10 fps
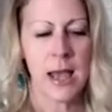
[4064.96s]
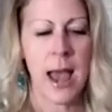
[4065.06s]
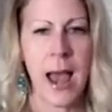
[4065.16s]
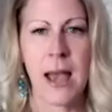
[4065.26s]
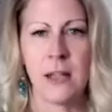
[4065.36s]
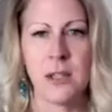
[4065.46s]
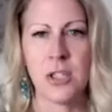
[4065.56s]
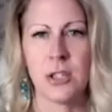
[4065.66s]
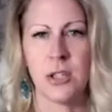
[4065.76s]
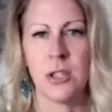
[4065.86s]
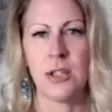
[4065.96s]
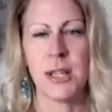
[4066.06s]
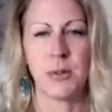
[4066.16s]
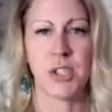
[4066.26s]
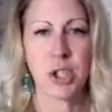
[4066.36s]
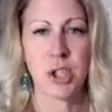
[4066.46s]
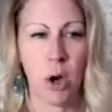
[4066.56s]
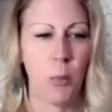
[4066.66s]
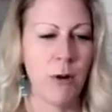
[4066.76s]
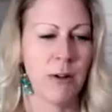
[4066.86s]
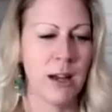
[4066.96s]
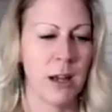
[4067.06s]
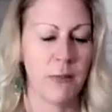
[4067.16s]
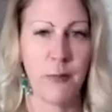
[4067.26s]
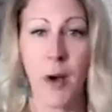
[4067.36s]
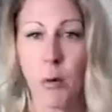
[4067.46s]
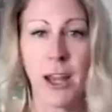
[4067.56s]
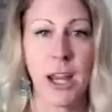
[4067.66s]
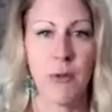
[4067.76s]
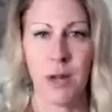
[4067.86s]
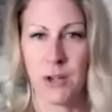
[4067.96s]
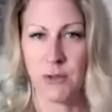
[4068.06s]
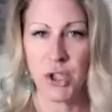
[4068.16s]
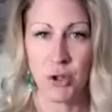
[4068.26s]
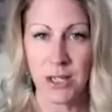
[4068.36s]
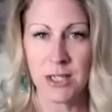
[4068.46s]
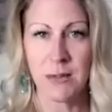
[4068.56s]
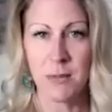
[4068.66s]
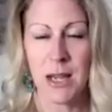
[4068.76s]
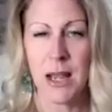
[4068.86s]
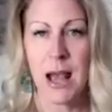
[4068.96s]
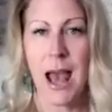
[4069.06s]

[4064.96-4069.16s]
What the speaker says: And there was a time where it felt like it really restricted me,